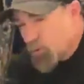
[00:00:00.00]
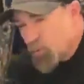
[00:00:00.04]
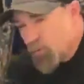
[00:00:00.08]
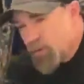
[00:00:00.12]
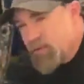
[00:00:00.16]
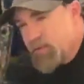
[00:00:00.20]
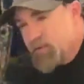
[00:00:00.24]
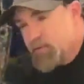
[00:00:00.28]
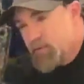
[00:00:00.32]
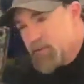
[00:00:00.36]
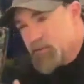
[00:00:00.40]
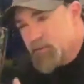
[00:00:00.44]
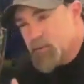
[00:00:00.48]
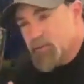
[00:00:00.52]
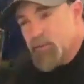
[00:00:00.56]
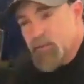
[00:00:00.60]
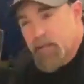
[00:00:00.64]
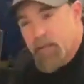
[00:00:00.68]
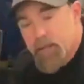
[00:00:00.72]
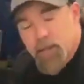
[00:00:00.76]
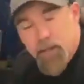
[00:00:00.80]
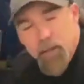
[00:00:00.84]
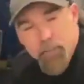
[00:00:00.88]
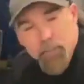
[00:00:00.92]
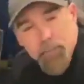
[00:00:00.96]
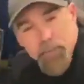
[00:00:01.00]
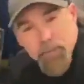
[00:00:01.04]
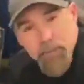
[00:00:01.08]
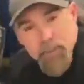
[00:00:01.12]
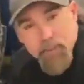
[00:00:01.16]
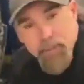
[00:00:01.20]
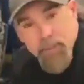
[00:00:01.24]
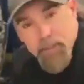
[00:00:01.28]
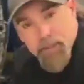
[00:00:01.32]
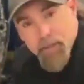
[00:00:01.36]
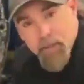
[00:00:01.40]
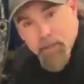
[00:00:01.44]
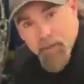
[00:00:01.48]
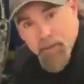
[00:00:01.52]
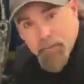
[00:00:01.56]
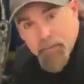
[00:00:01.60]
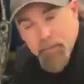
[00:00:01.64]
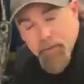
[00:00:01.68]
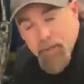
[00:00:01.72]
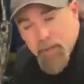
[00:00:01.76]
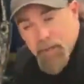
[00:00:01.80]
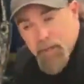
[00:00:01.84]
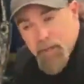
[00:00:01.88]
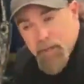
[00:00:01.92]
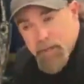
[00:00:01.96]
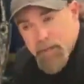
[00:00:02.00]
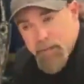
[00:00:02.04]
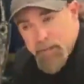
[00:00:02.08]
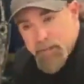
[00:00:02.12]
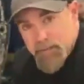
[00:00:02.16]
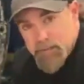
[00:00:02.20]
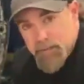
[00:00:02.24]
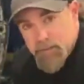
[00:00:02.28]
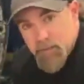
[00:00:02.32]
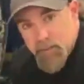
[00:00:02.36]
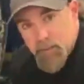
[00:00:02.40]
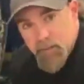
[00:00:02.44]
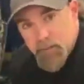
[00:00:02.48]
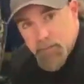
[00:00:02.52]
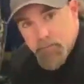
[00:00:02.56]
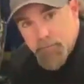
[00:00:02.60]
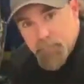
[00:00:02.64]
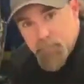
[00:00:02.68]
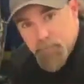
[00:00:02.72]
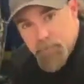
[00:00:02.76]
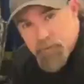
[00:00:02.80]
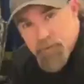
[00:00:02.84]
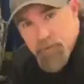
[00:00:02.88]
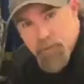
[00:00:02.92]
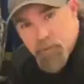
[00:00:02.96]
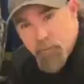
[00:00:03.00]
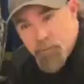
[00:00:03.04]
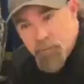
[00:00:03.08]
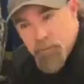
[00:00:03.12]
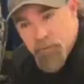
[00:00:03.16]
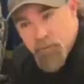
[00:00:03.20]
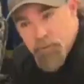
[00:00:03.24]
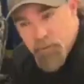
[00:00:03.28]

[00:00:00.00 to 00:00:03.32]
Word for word: we get this thing up in the air, and uh, first thing we